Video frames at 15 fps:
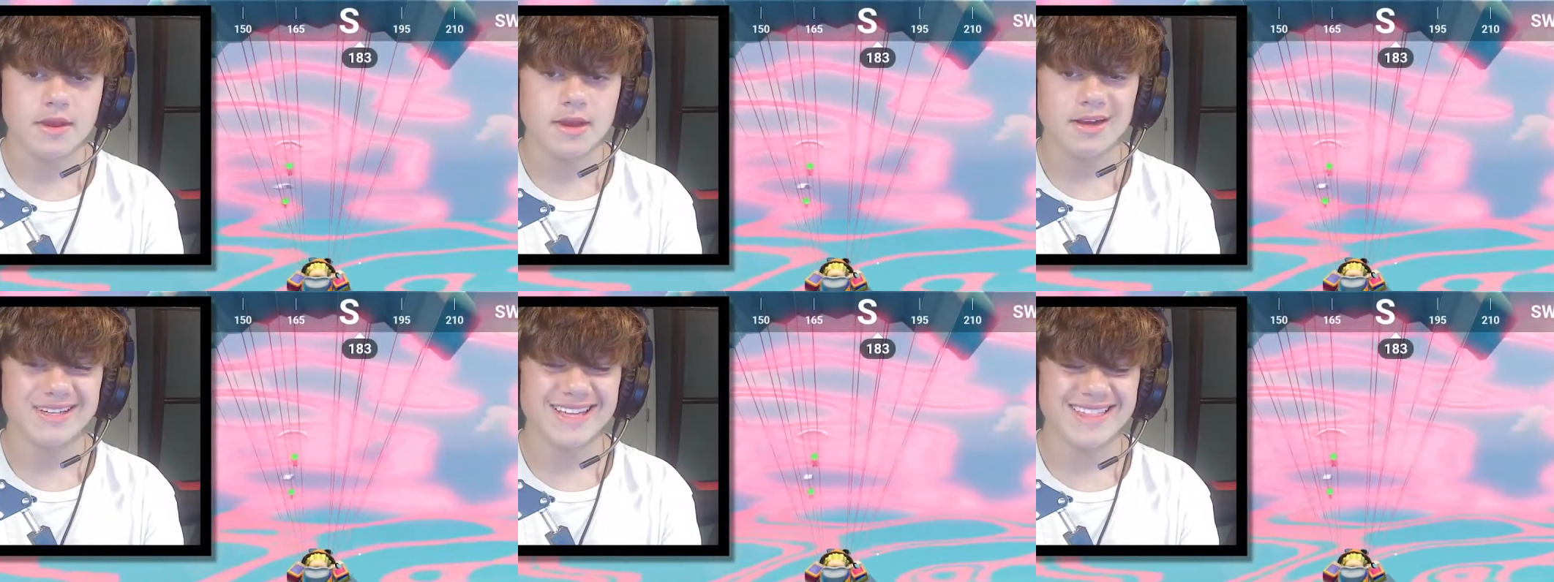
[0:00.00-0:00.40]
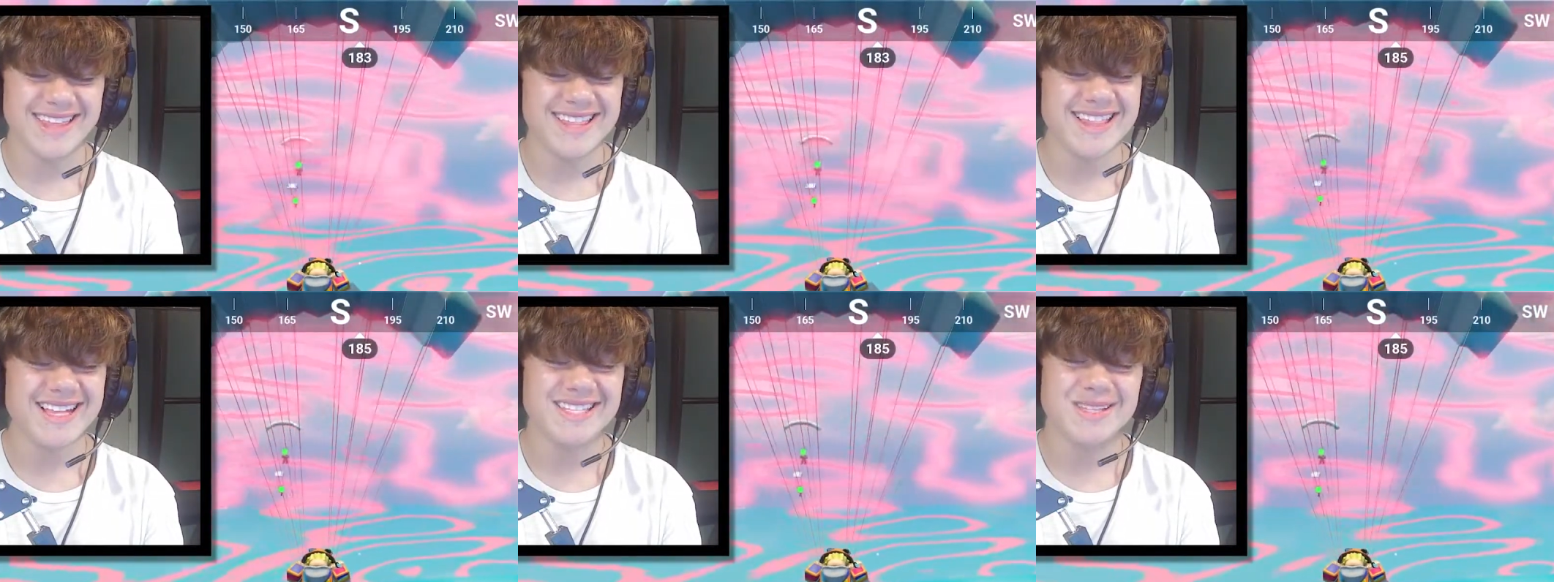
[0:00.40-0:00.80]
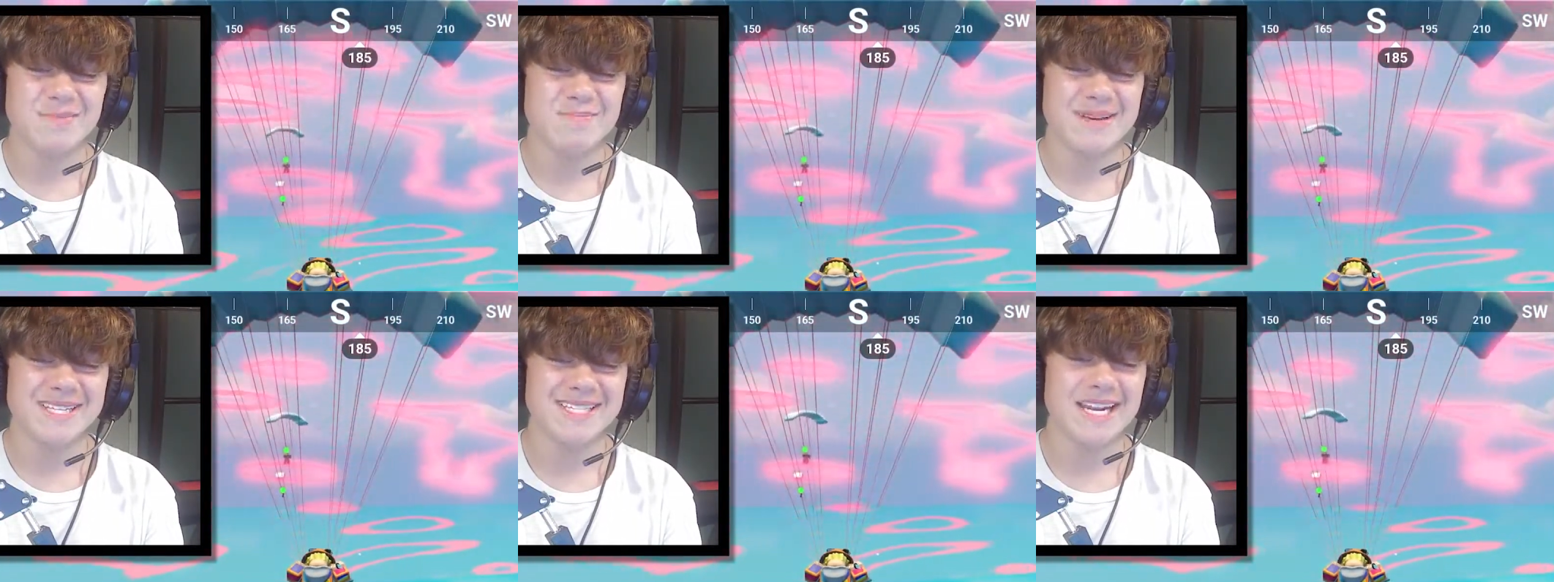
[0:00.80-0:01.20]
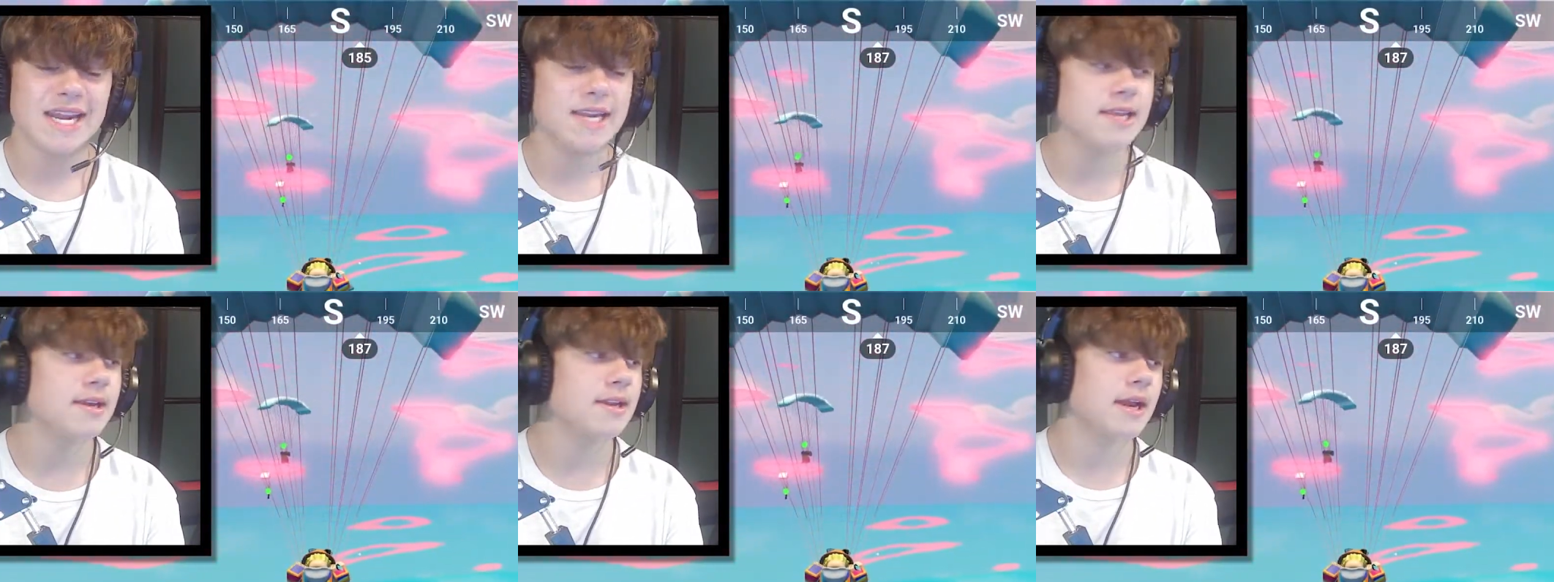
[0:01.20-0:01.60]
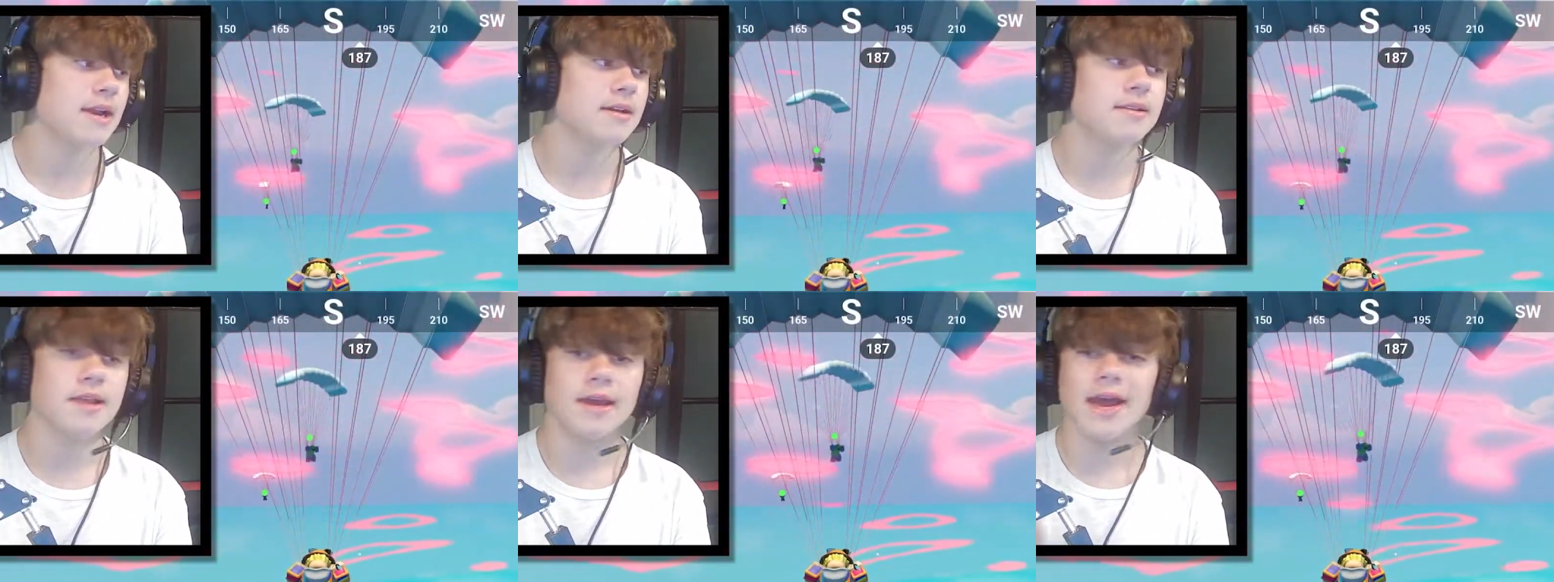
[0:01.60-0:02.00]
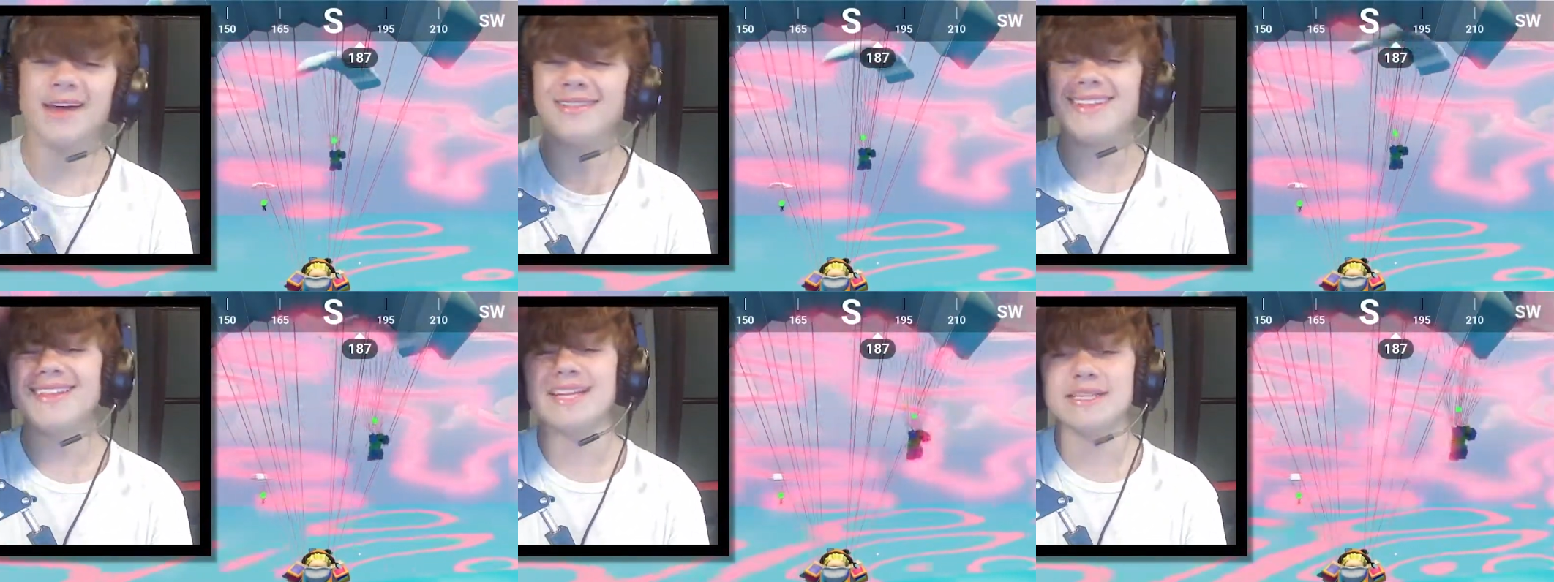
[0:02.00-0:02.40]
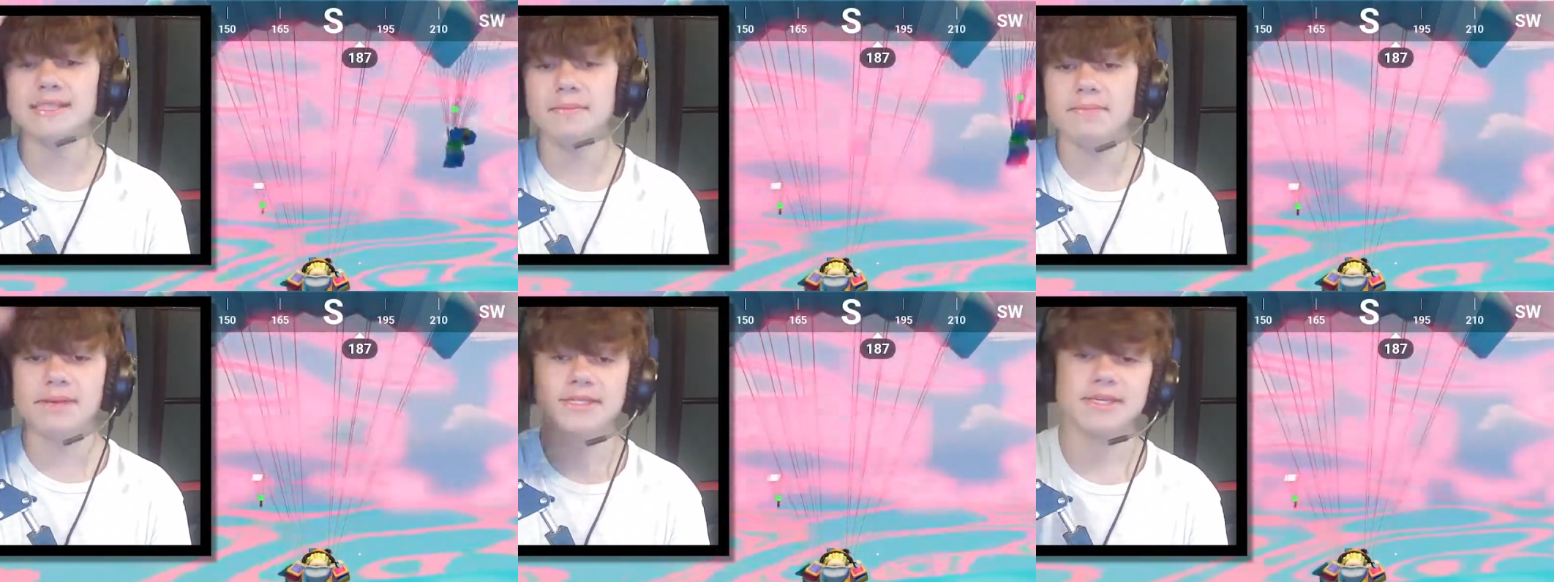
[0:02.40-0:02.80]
Cause I think that's the best idea, not gonna lie. I think that's the best